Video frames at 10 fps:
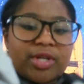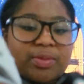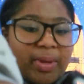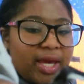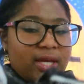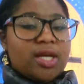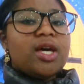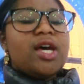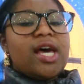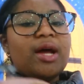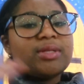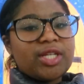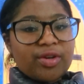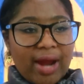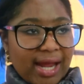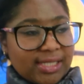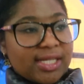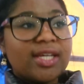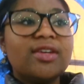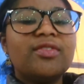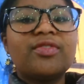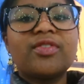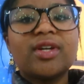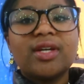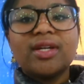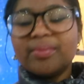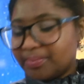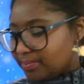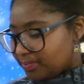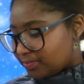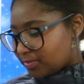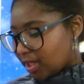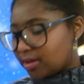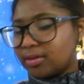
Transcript: wristband, and I was interactive. Oh yeah, there's your souvenir. Yeah.